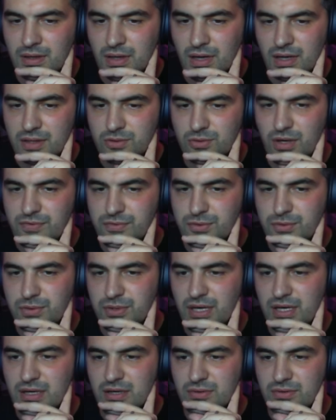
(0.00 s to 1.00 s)
I do have
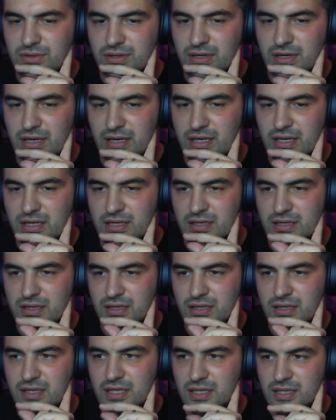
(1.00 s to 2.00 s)
2k counter and I can
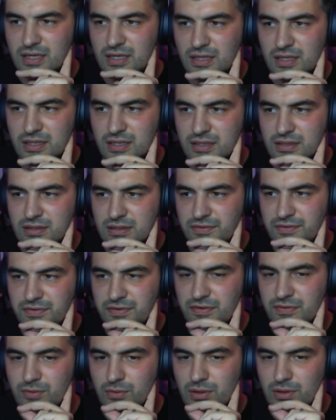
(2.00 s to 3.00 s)
get another
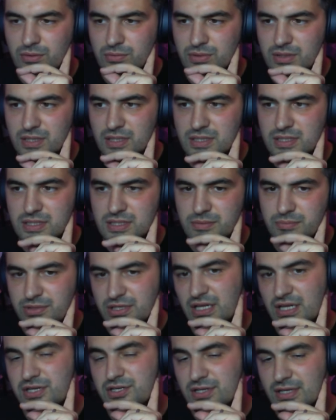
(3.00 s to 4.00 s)
5th one with this,
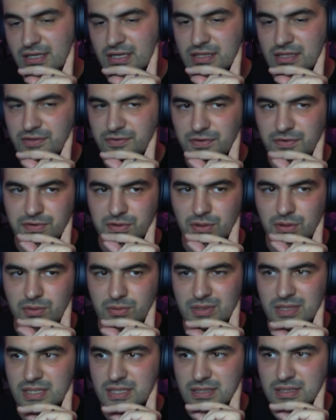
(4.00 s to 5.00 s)
potentially get a 5th one
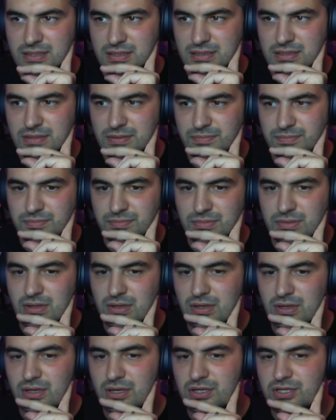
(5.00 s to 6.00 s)
with this
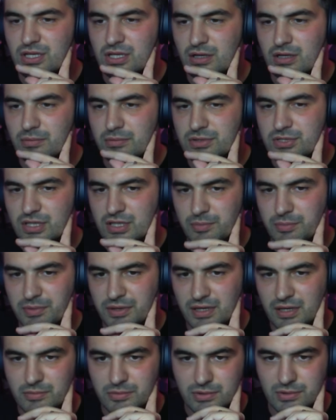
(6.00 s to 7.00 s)
shut up and
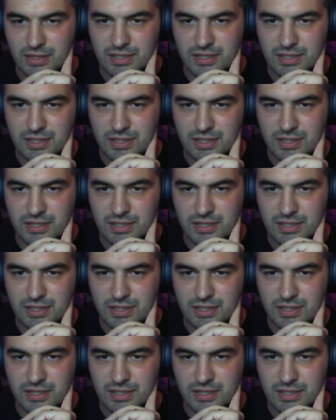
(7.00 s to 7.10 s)
come with